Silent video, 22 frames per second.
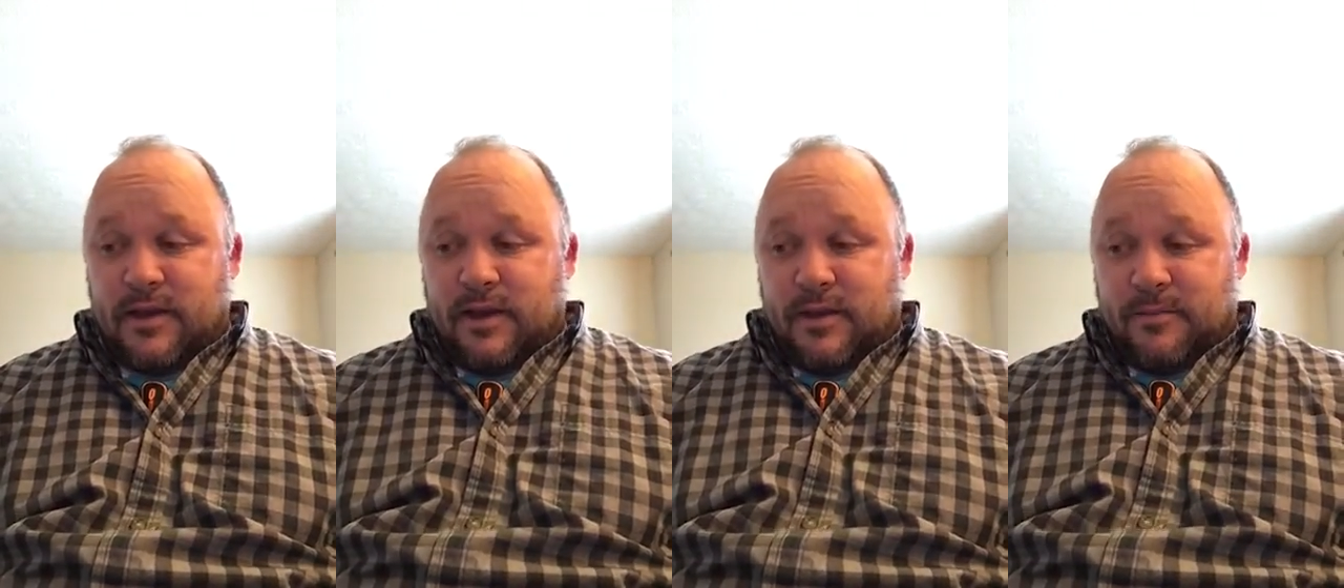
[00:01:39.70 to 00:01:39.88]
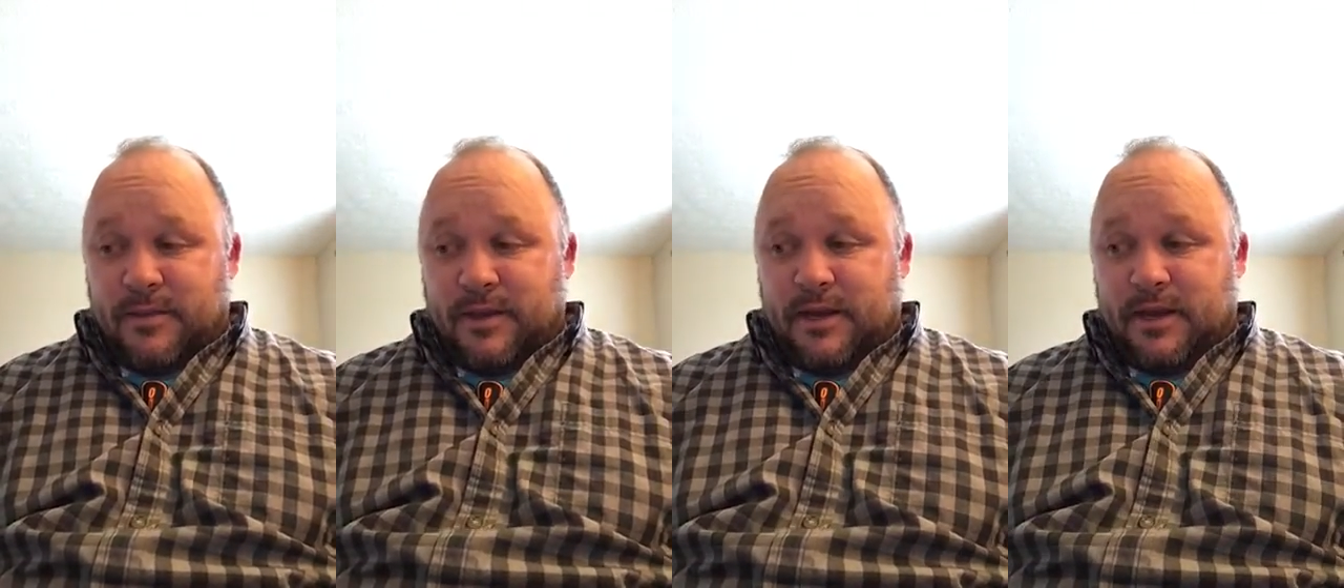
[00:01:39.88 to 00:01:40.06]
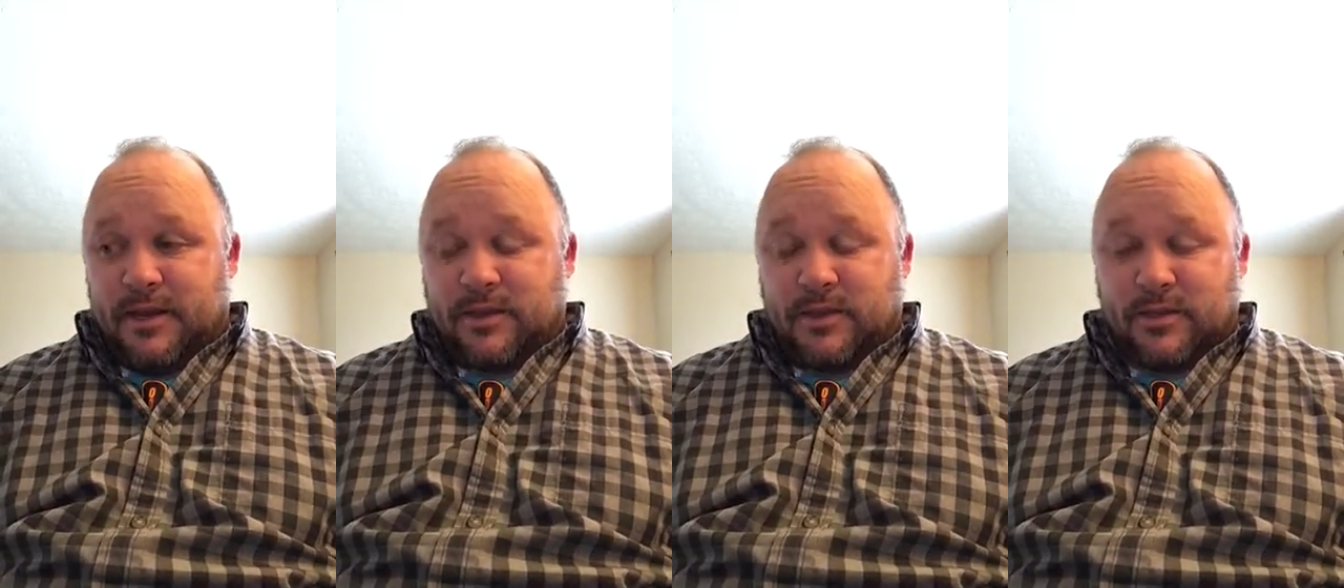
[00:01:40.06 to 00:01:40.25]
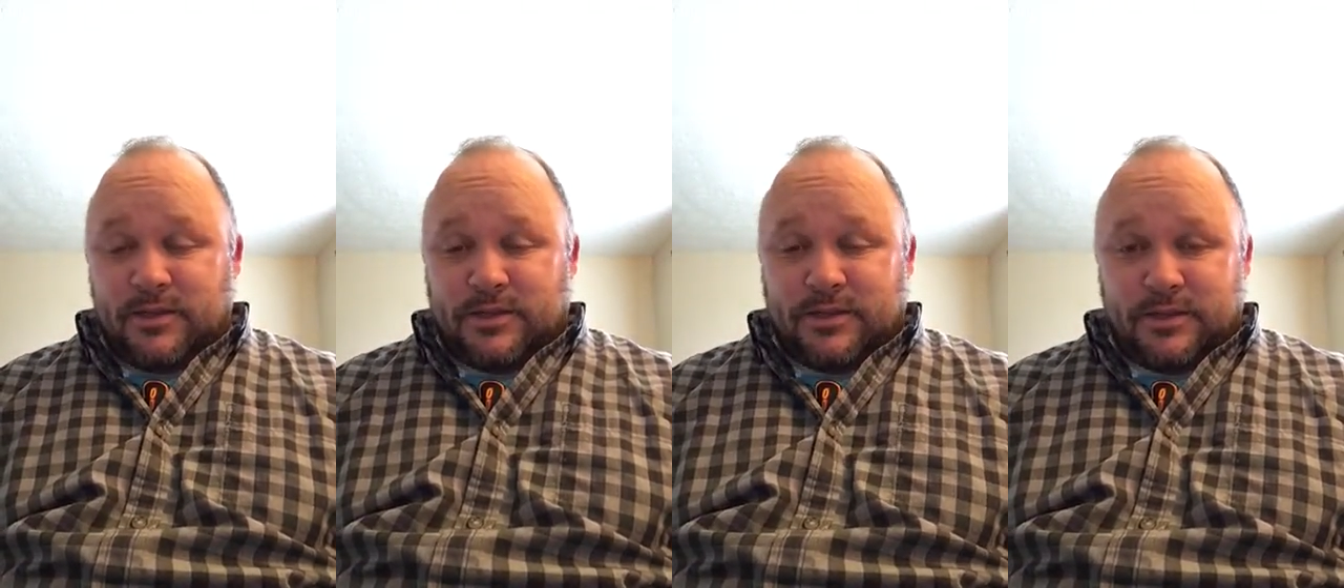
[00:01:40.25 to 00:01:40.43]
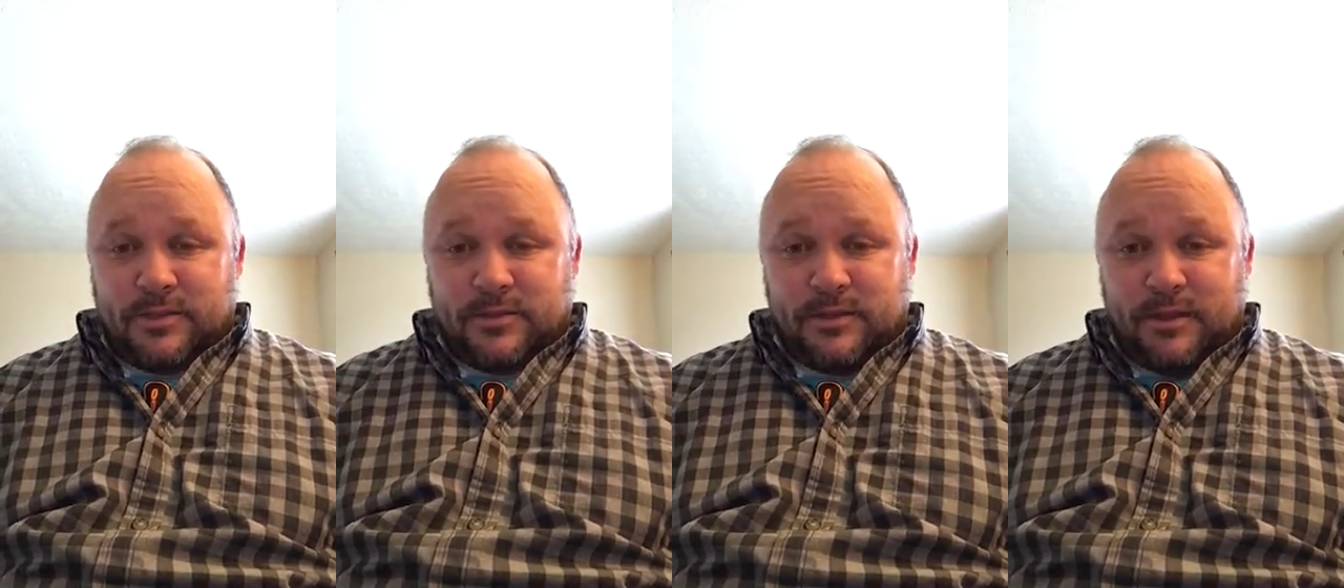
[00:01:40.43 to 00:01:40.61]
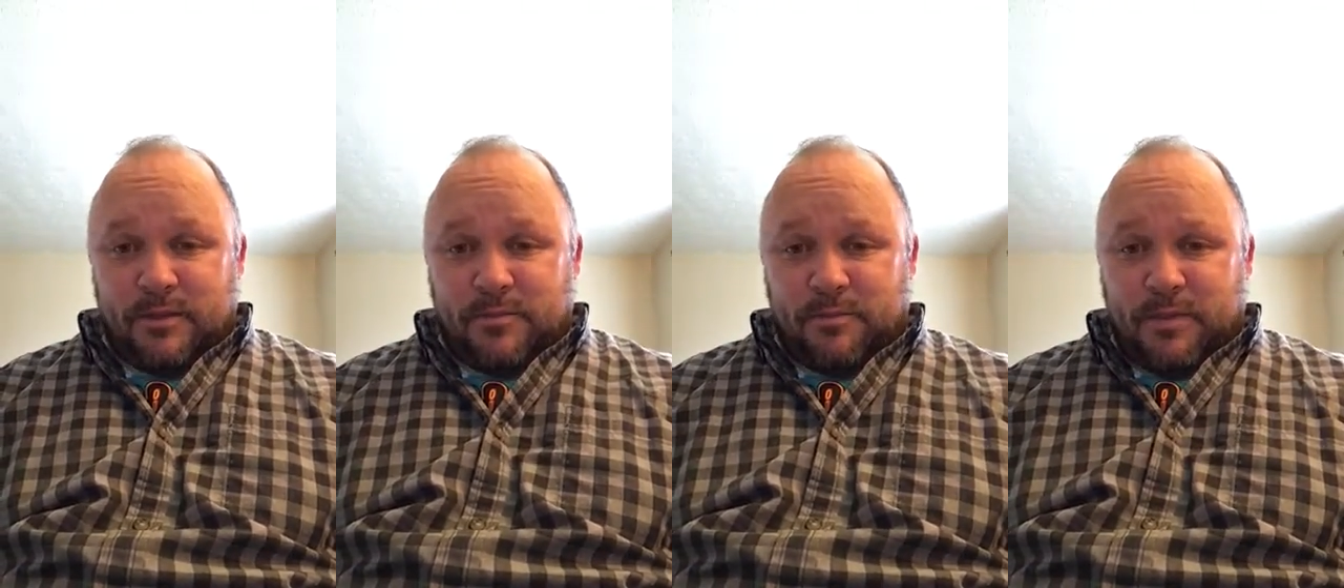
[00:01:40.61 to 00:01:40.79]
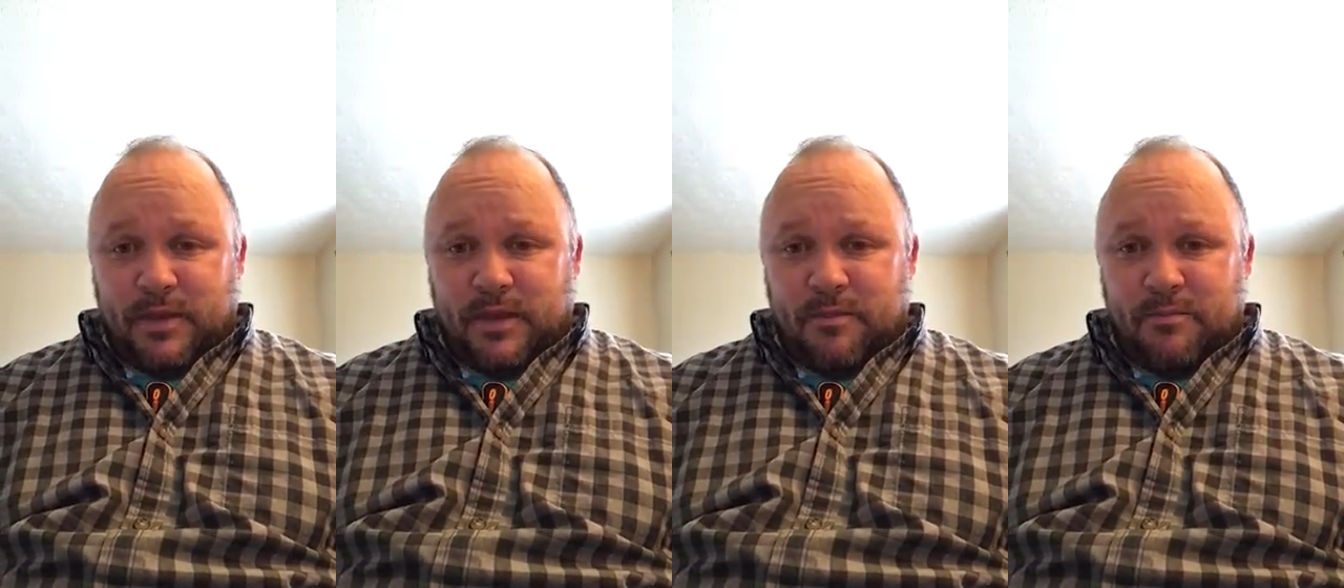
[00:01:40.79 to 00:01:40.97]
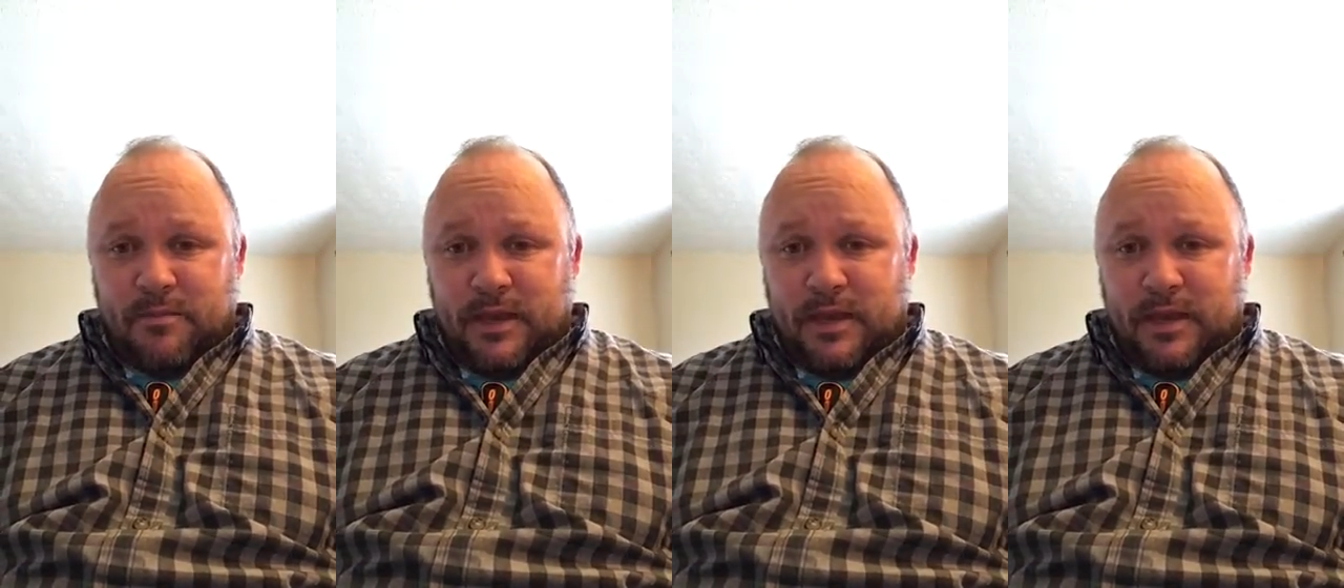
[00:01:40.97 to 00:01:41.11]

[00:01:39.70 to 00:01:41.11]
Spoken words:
I mean, I thought she was gonna beat